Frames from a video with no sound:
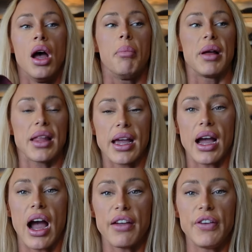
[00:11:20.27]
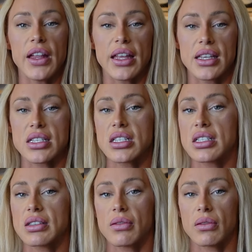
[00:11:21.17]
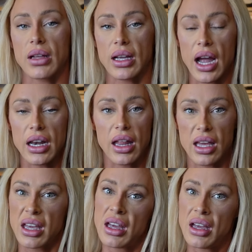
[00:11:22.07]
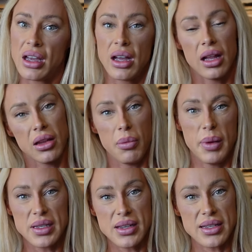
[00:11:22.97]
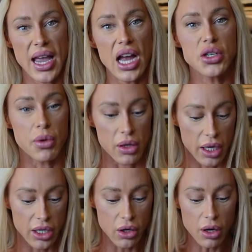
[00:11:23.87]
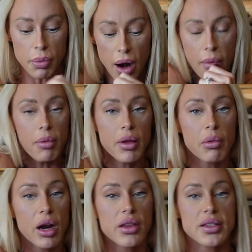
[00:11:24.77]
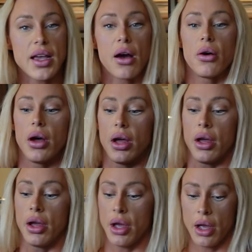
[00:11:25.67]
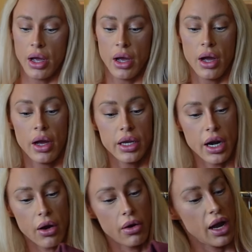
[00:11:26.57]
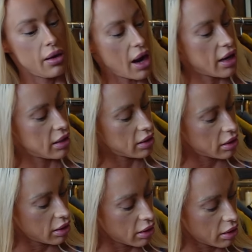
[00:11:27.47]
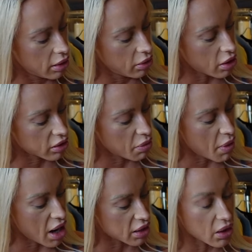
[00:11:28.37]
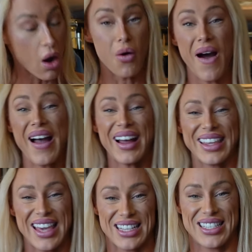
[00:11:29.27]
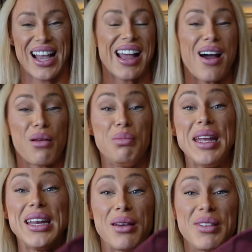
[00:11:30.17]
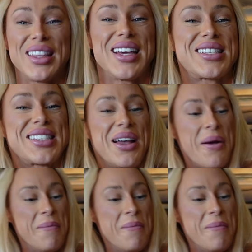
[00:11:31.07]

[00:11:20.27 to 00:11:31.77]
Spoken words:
But, like, I feel like this is, like, kind of like a little business casual. Like, you could probably wear this out, you know, and look the part. Oh, yes, I got a medium in this.